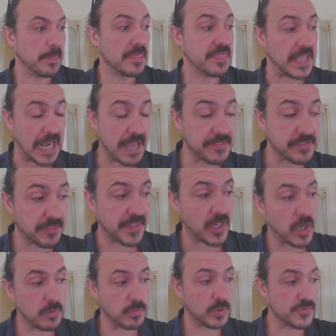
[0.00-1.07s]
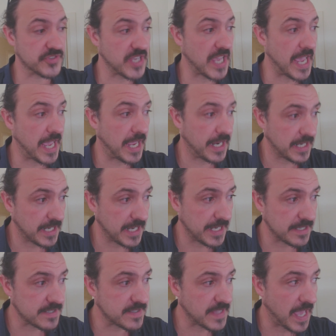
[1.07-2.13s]
The other thing I will say
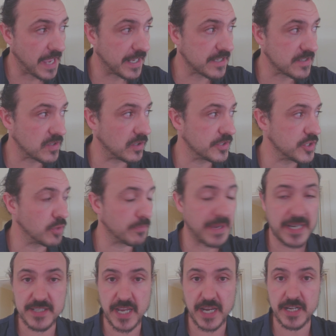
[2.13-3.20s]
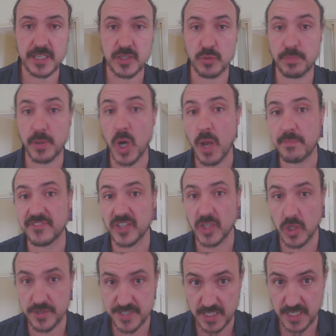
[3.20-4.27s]
is that as long as you're maintaining your pipe
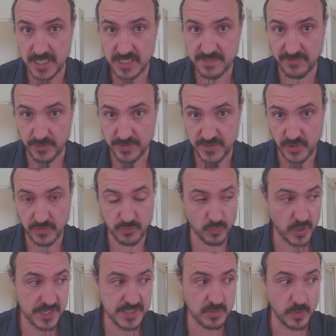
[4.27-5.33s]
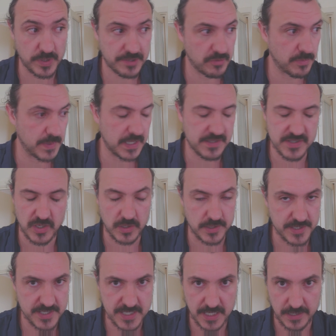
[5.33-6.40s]
velocities for a certain reason, whether it be solid
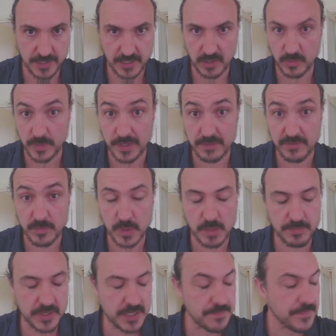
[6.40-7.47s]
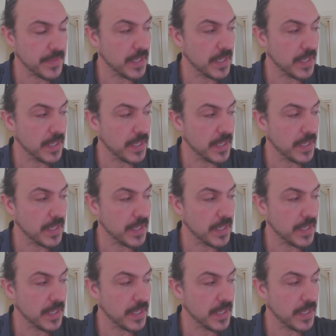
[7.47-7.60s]
settling or whatever it might be,